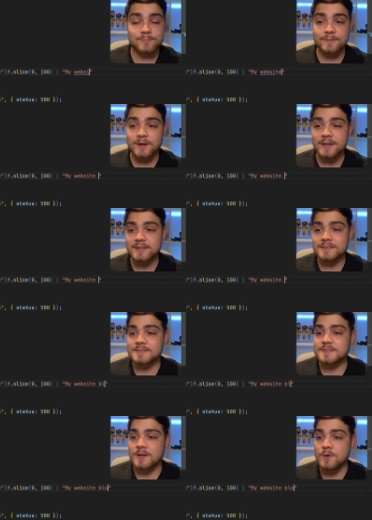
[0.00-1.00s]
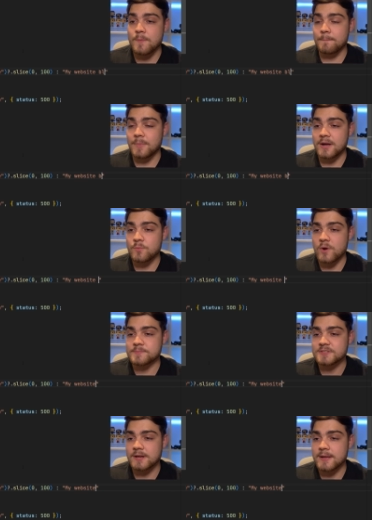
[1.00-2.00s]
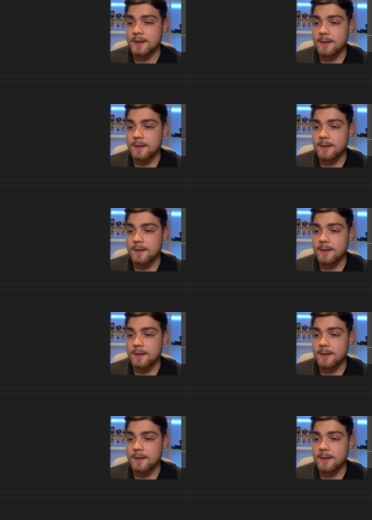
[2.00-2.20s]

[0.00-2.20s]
provided. So my website.